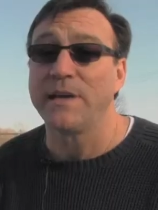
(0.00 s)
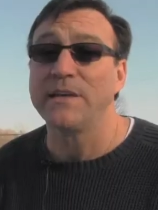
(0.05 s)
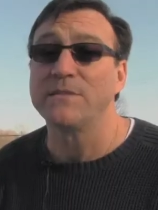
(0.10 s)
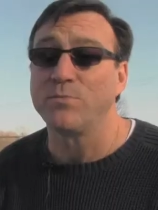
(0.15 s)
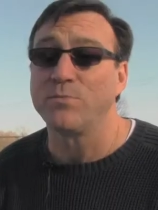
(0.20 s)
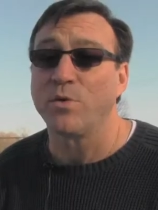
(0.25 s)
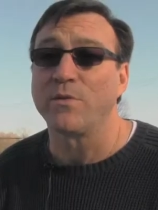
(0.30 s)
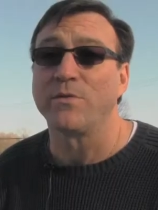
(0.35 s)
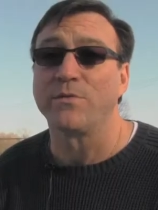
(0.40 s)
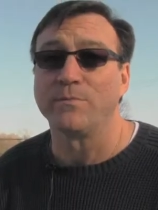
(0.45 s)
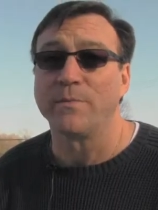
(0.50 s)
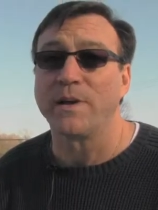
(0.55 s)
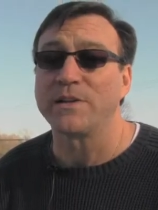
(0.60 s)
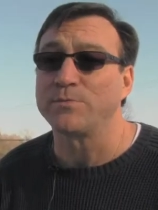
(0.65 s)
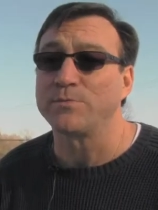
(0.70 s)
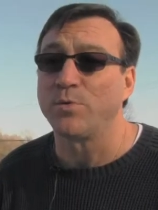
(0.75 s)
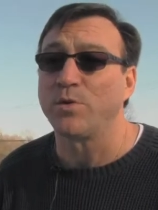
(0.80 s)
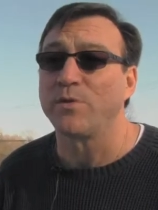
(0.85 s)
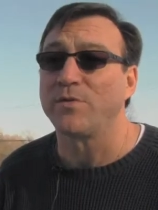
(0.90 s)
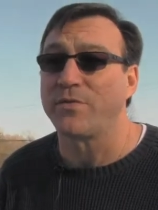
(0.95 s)
He's more,
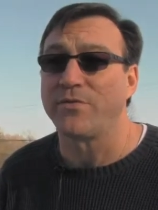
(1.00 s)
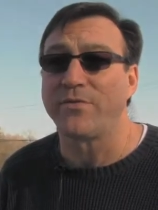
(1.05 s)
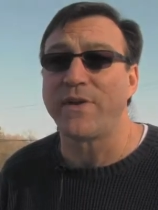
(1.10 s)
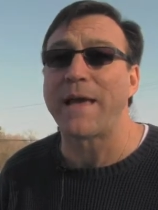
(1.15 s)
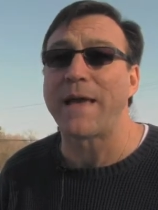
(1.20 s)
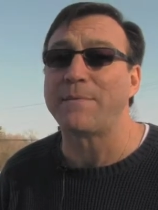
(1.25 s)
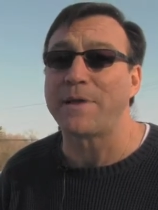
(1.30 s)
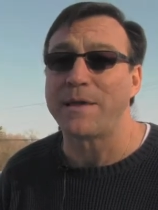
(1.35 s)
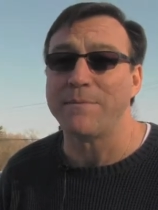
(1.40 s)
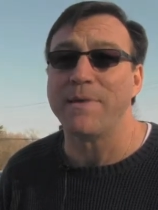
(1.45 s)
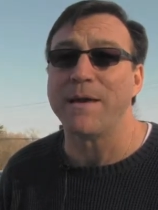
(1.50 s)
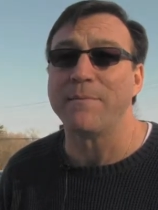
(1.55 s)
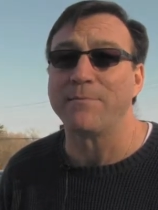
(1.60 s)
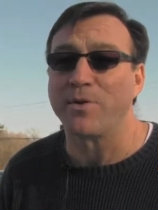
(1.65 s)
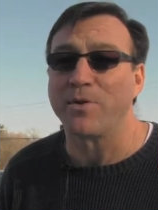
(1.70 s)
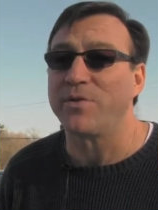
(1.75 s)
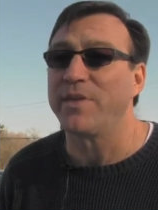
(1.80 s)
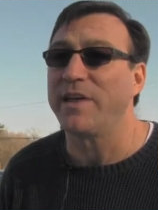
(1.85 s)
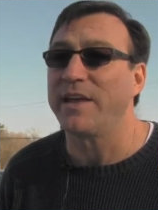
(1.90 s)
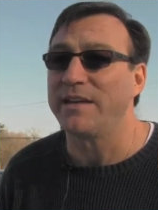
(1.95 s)
much more of a family
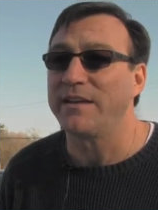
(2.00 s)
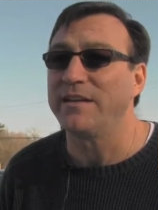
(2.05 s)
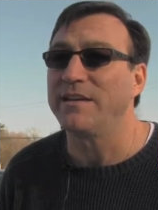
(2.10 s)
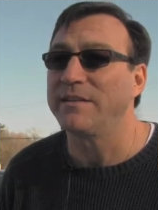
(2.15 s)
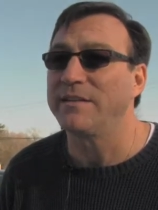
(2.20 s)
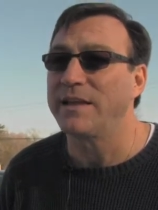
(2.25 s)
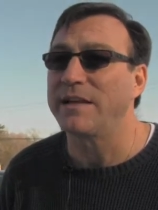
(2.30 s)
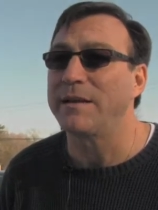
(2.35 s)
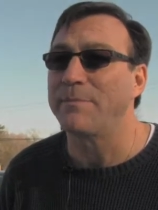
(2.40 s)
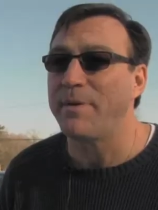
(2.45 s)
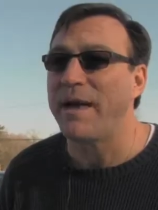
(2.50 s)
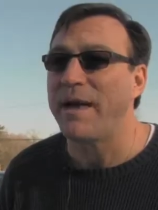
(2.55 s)
member than, than a